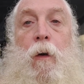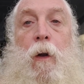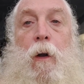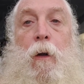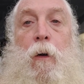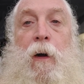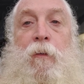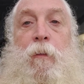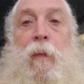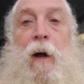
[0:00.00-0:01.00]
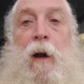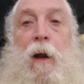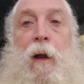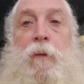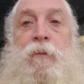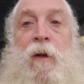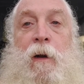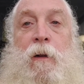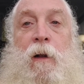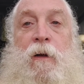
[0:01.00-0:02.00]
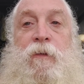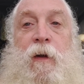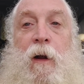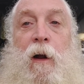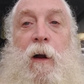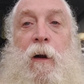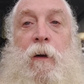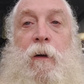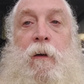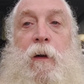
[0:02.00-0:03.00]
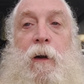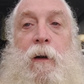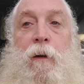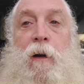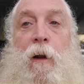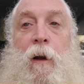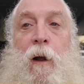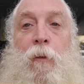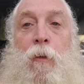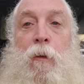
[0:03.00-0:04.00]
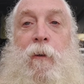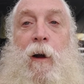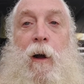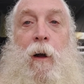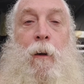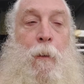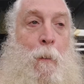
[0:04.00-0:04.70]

Hello everybody, Santa Claus here in Dingaland, Aurora.